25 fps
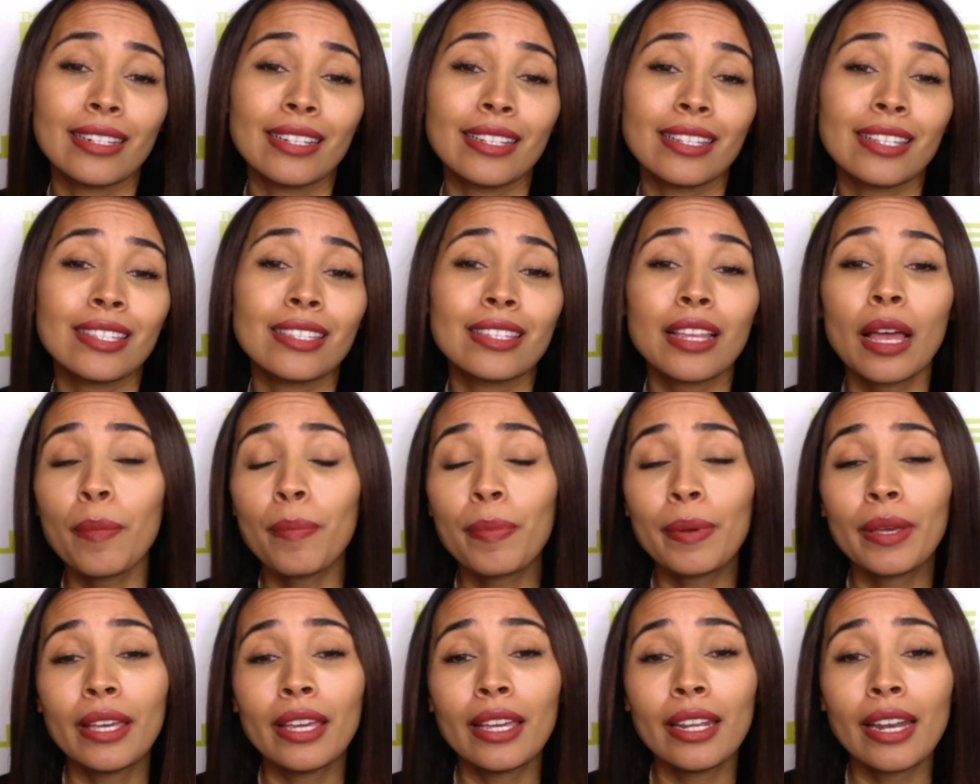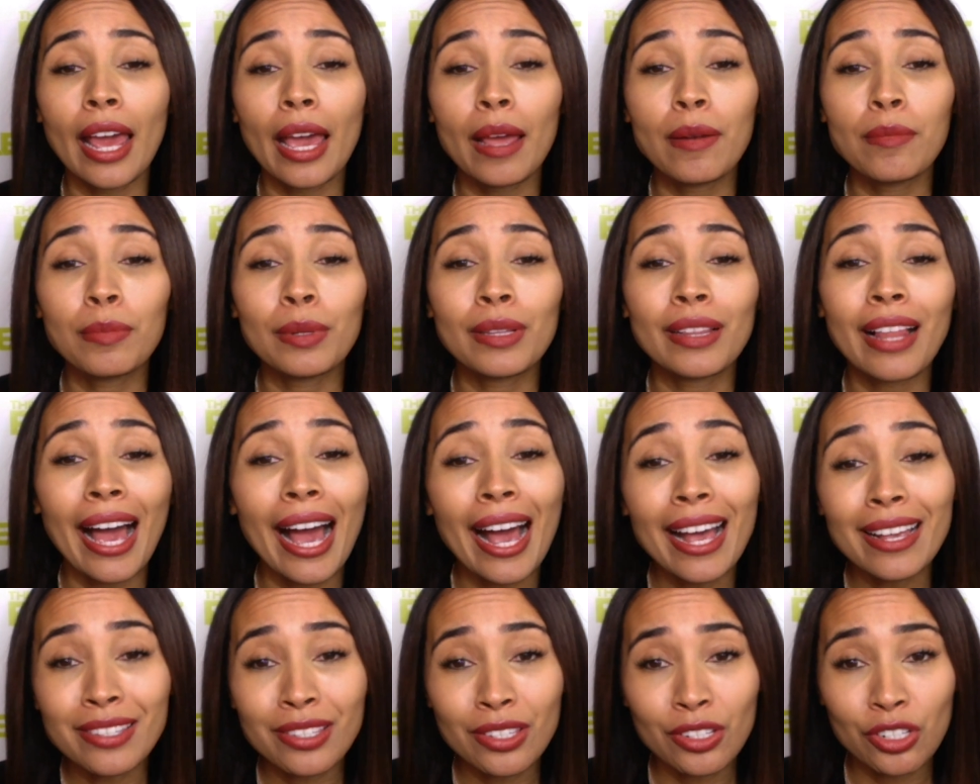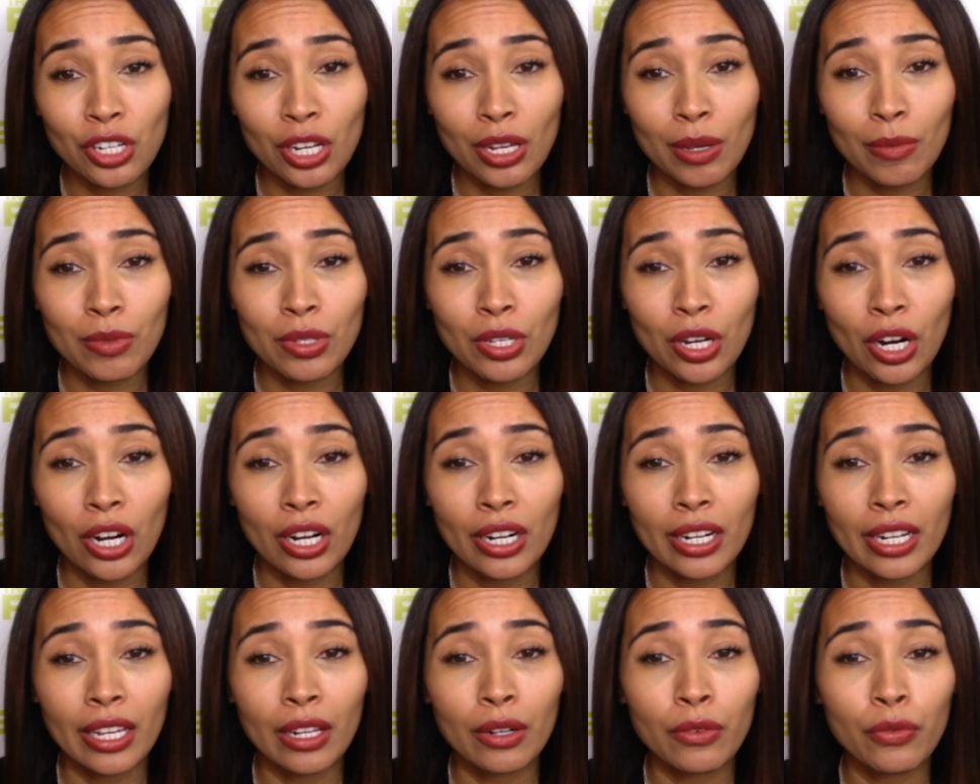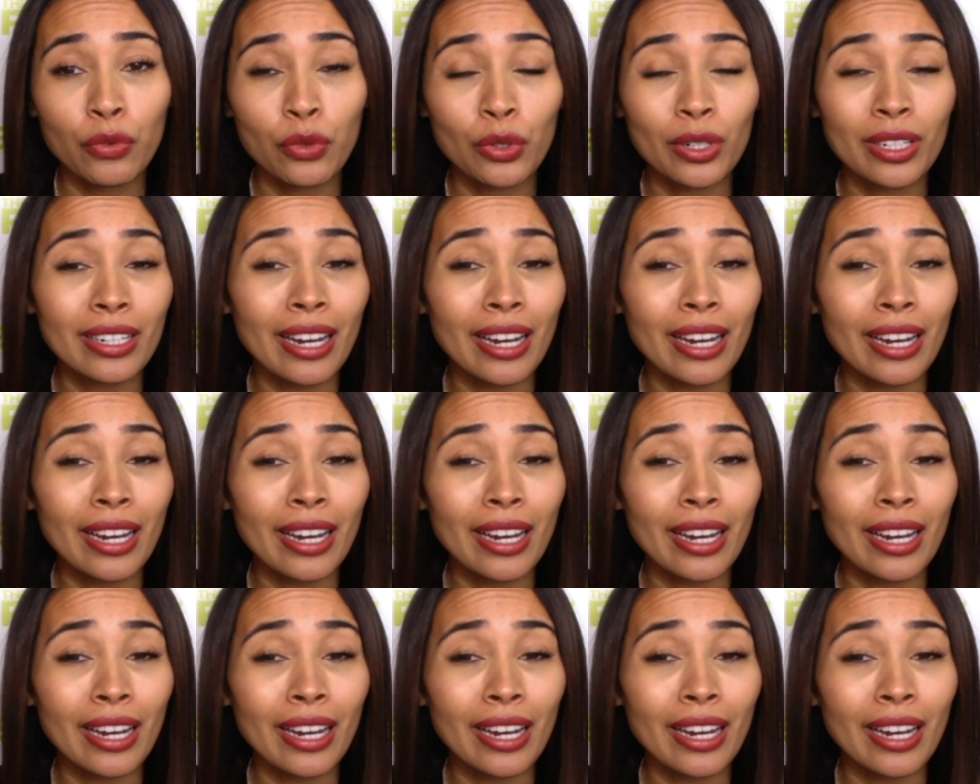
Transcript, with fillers: to step in and blast James Harden for